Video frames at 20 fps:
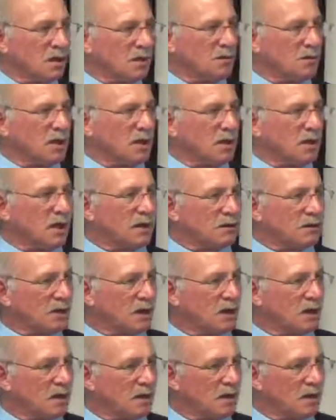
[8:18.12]
I'd like to
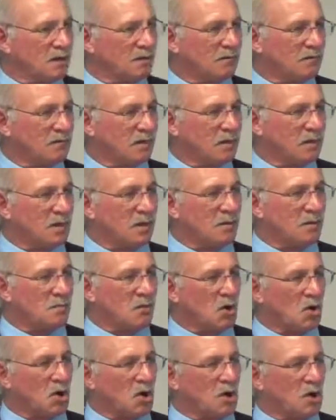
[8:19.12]
have
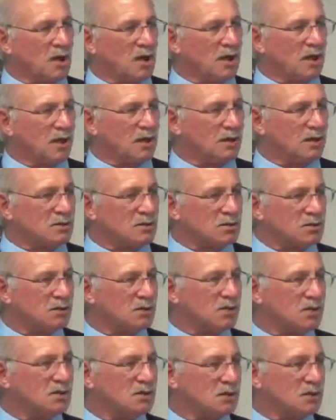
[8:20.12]
Marty and
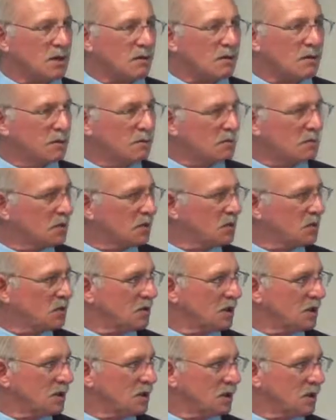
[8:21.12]
Judy step up to do
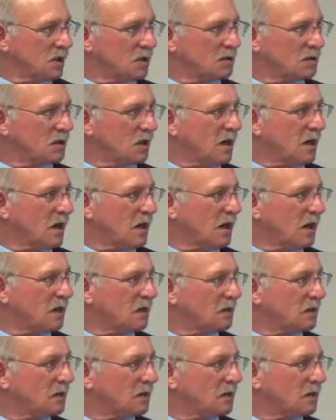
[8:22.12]
the healing today.